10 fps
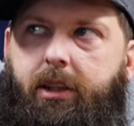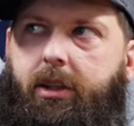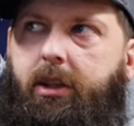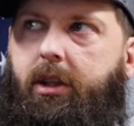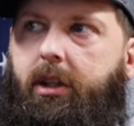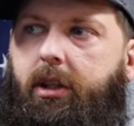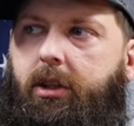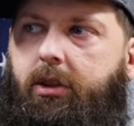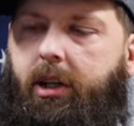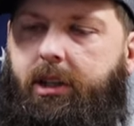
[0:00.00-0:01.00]
and
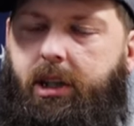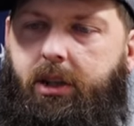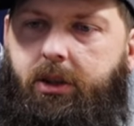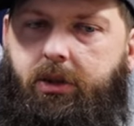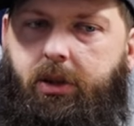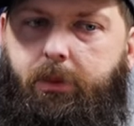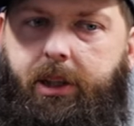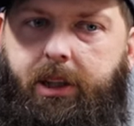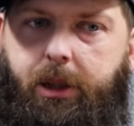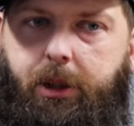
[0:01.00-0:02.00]
try to stock the truck
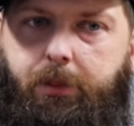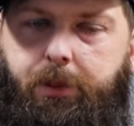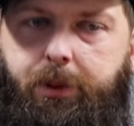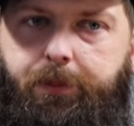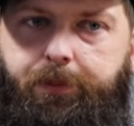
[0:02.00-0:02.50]
back up, but.